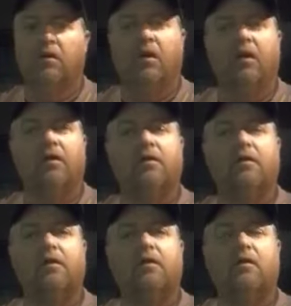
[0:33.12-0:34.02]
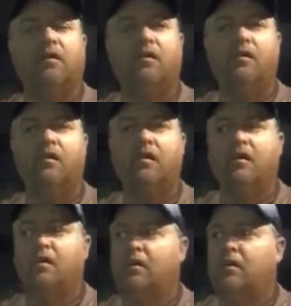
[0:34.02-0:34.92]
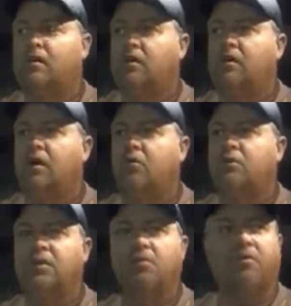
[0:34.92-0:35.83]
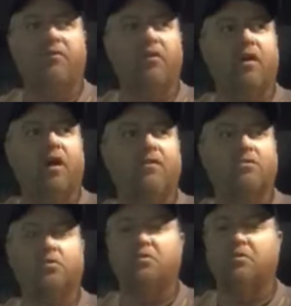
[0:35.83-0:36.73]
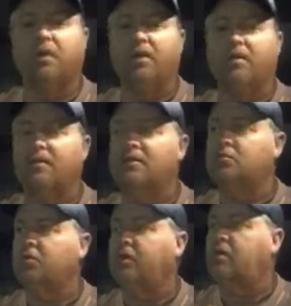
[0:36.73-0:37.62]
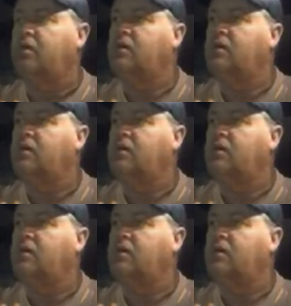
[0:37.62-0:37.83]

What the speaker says: And I wasn't able to figure out how to switch it back to this one.